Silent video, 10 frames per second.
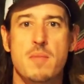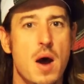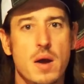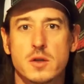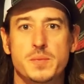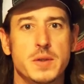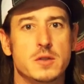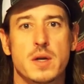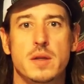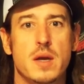Mono's been
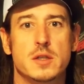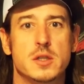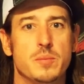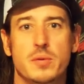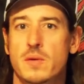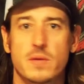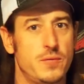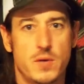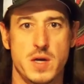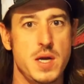trained, tested, and proven
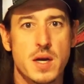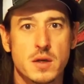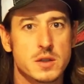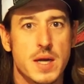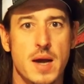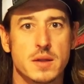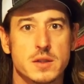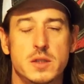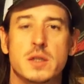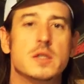for years,
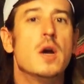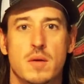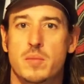countless years.